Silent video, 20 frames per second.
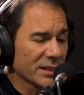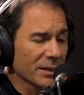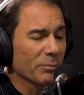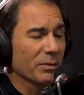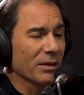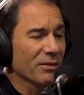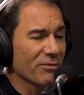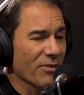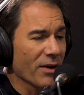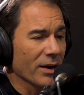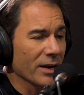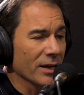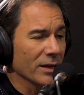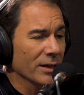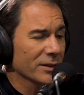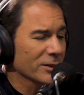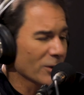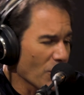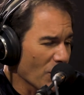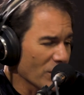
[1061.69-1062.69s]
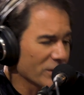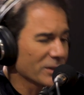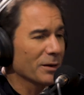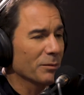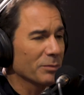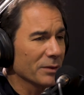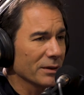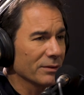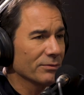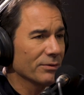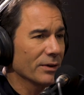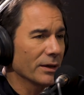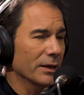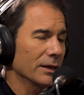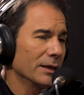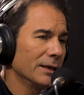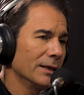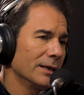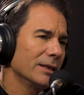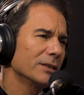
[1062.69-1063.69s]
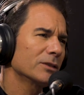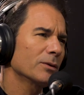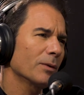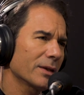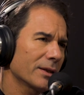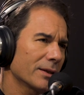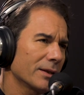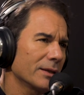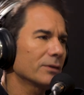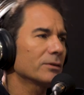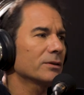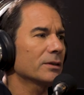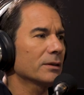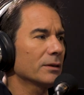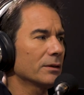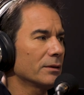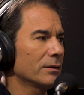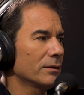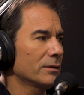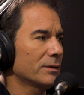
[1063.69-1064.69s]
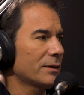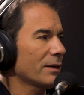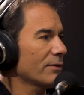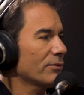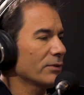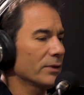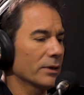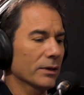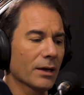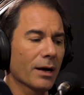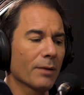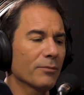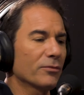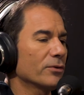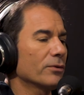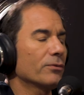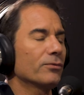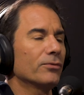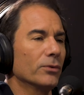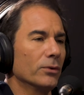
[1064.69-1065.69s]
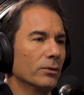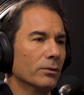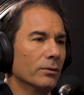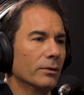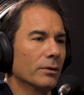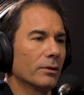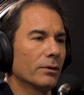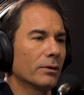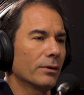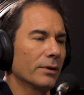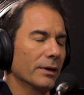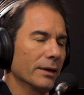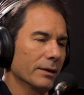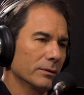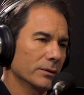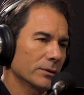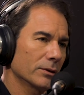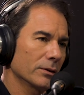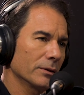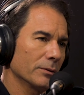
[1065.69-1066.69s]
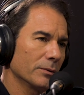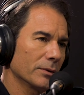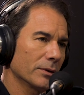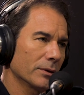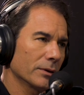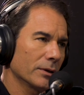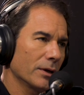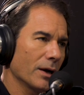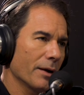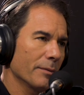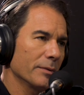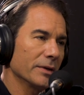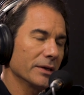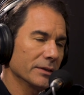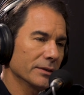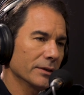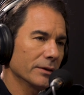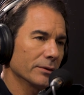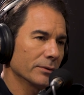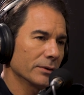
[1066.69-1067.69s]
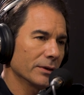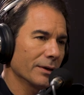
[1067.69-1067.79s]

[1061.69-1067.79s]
something funny. Let's go watch something funny. Yeah. So I think there's a, it is definitely a comfort food thing, certainly with the comedies that are